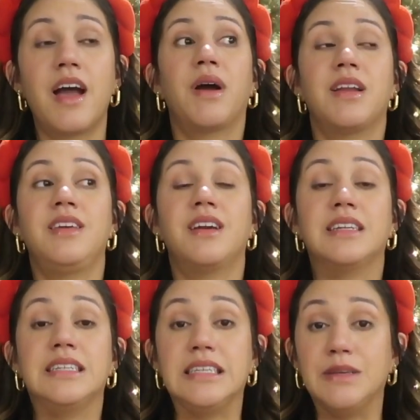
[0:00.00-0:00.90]
But the
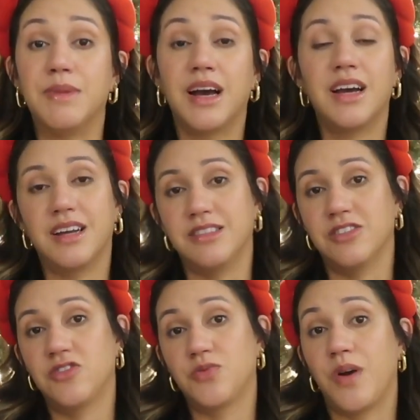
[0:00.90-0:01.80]
edema and the
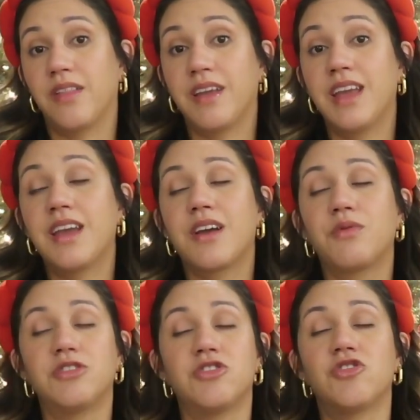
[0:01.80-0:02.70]
swelling
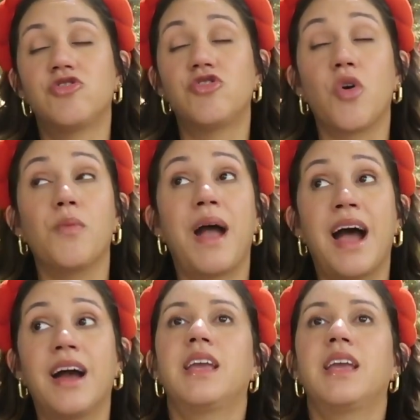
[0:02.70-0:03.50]
was just so bad.